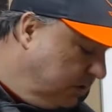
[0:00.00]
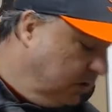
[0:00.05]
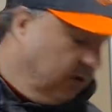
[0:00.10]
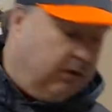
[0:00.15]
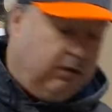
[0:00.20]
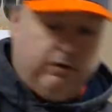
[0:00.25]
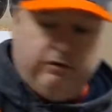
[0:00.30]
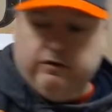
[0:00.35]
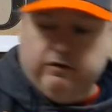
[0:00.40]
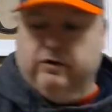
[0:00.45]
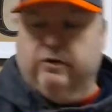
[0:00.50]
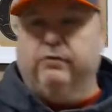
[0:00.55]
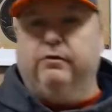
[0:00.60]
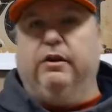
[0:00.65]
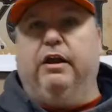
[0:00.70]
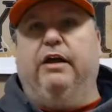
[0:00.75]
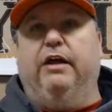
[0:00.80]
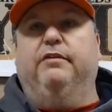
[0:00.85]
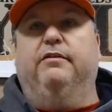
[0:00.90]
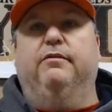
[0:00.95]
So
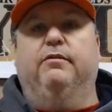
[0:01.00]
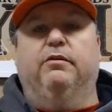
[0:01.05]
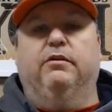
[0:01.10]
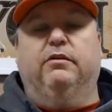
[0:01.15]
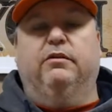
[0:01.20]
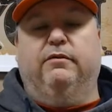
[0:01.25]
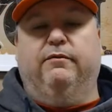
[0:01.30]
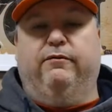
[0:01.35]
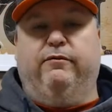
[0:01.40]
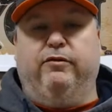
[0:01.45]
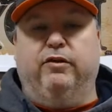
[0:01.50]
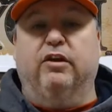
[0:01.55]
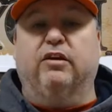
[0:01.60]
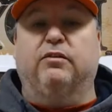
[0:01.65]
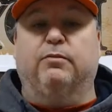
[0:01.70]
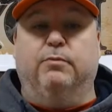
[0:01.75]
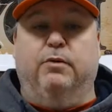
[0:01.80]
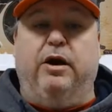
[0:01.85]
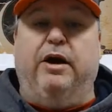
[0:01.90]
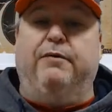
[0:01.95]
I
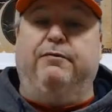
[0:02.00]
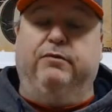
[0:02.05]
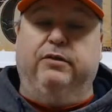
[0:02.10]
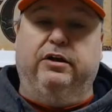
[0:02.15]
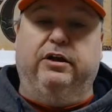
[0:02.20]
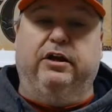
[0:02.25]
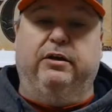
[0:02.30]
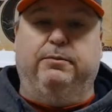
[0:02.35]
really